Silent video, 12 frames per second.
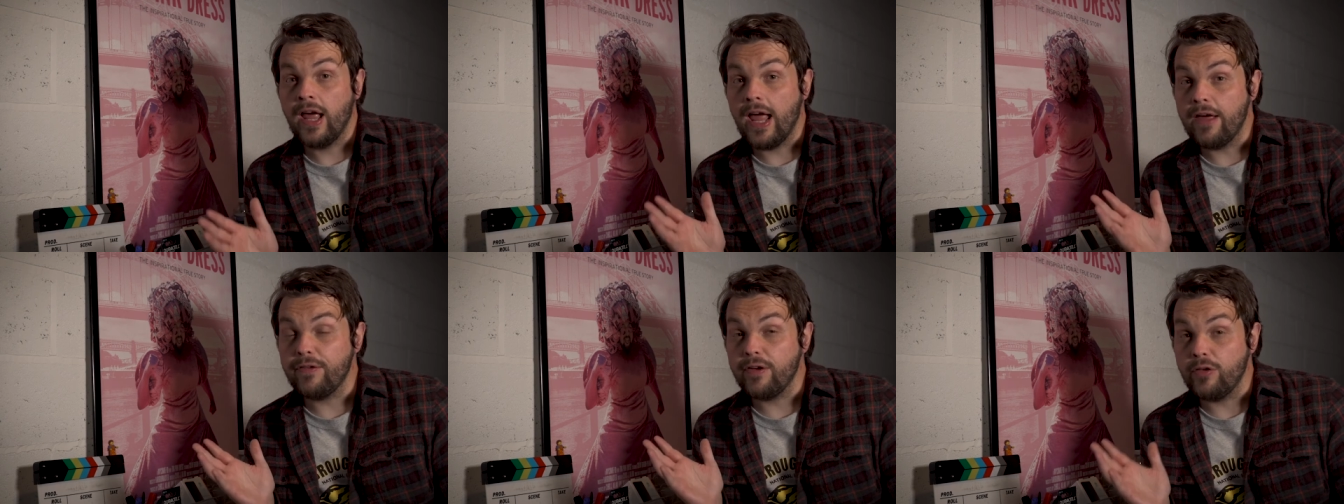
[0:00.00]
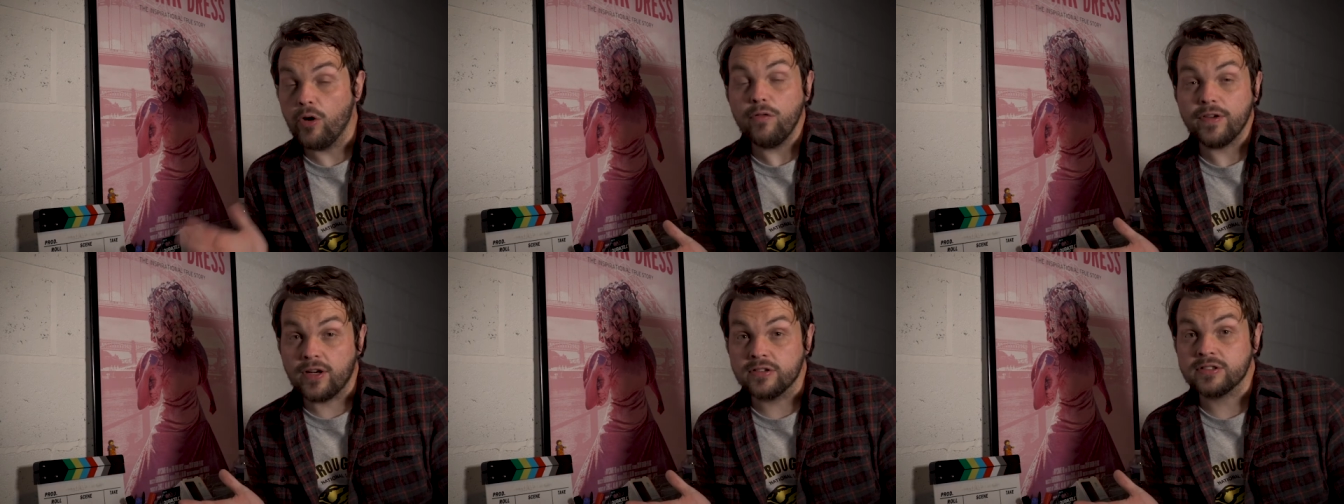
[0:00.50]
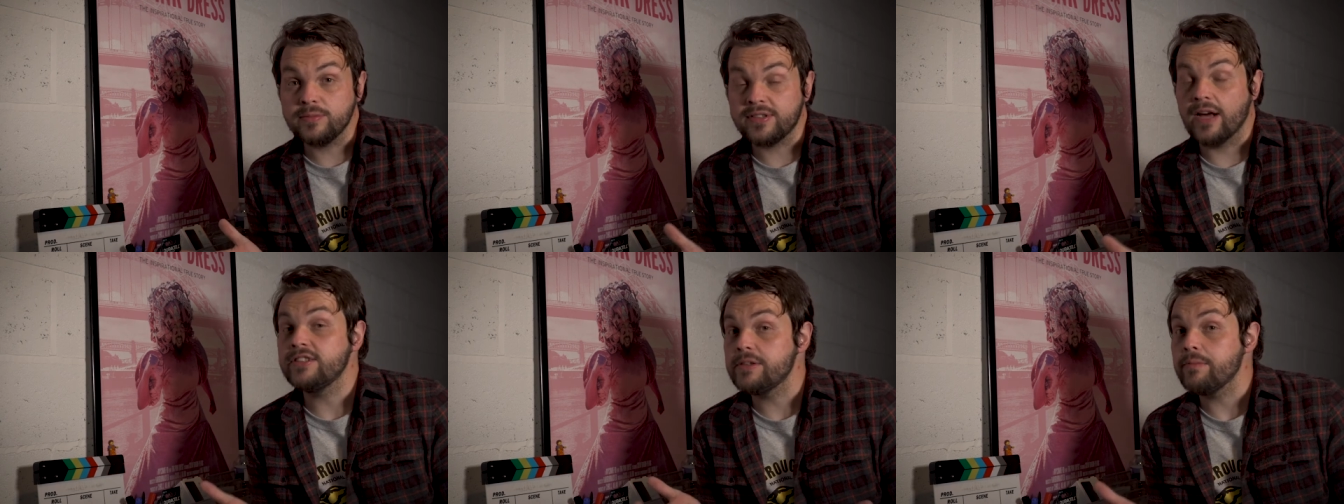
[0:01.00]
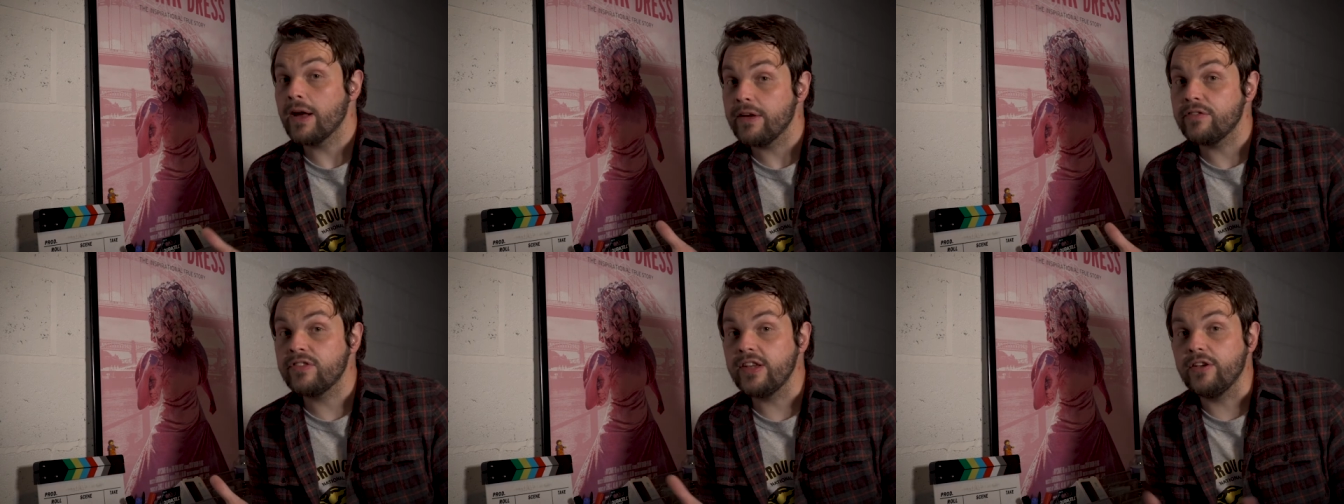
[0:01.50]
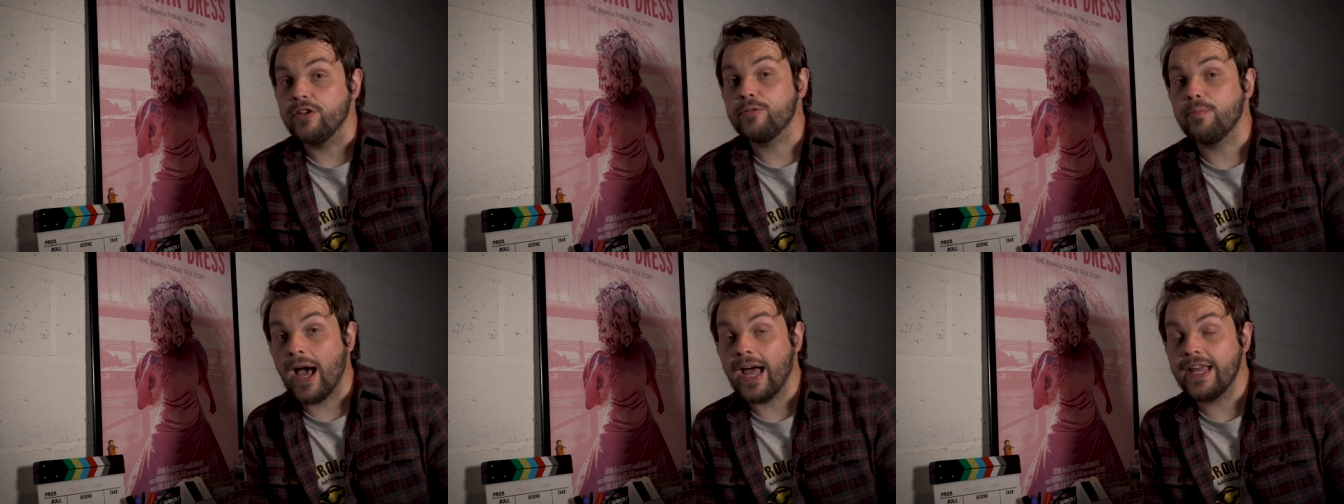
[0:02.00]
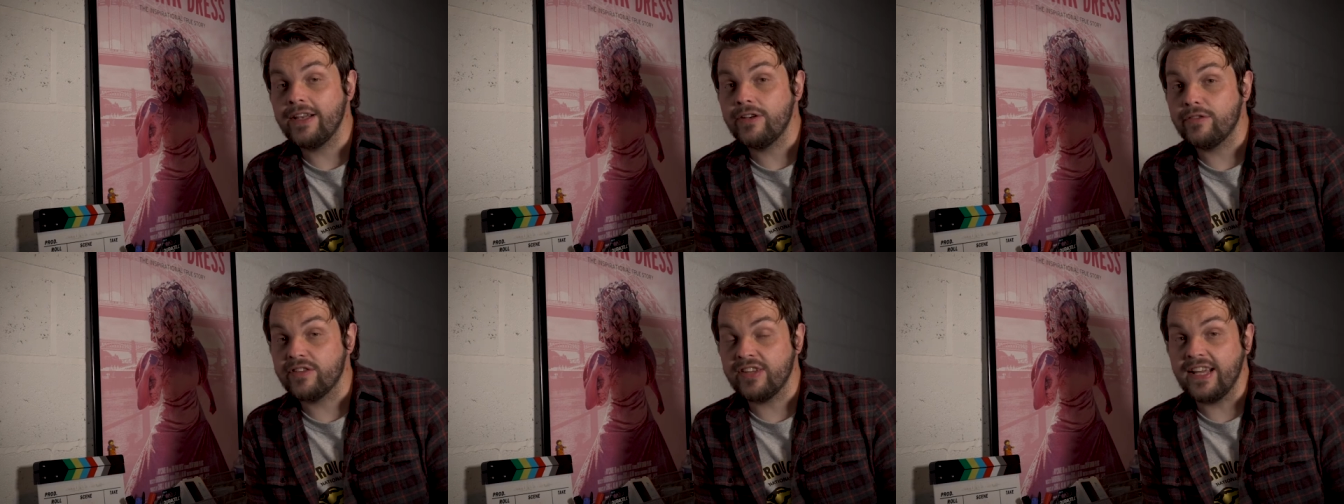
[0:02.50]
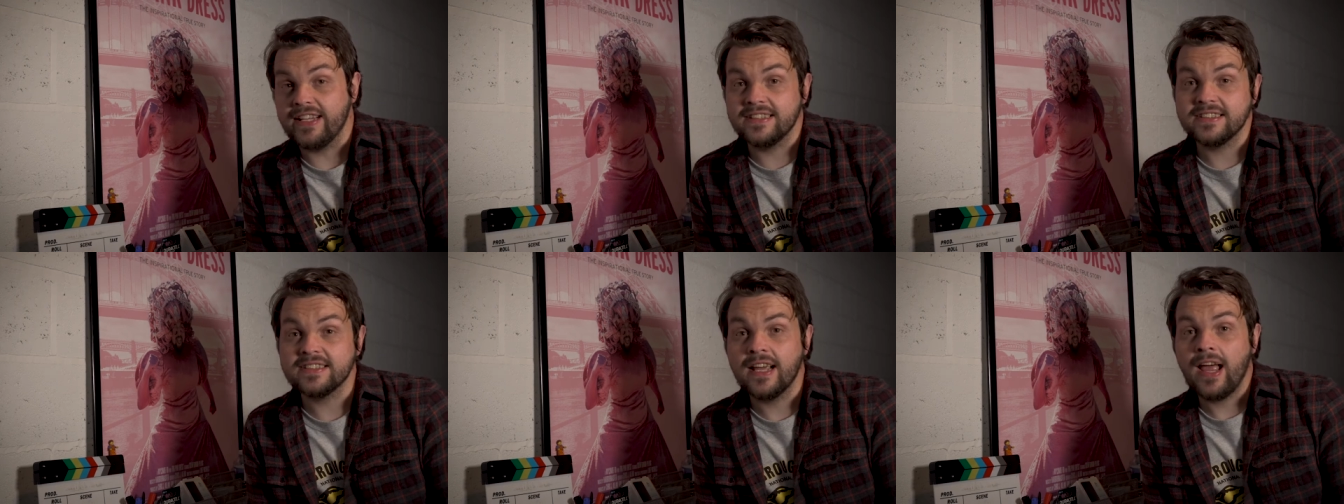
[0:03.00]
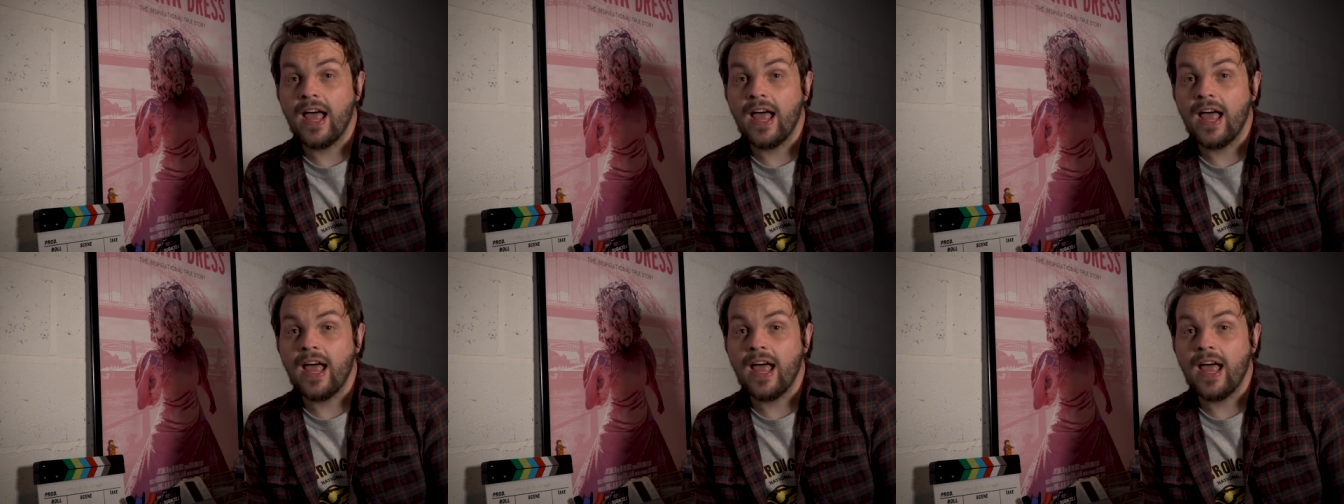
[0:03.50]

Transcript: If you know the Customs House, you might have seen us behind the scenes,